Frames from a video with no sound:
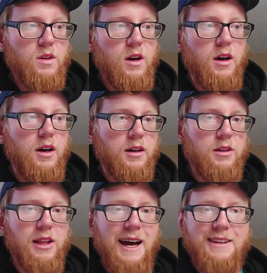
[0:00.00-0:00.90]
uh,
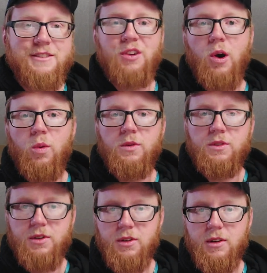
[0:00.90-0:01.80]
Glass and
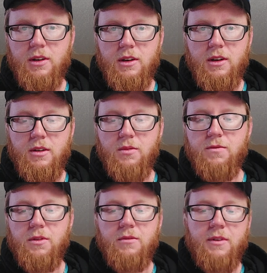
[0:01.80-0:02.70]
Owens took
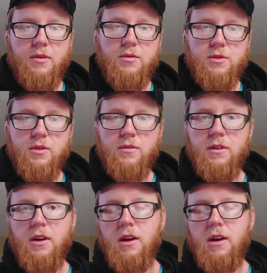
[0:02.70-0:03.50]
for the Federal Reserve,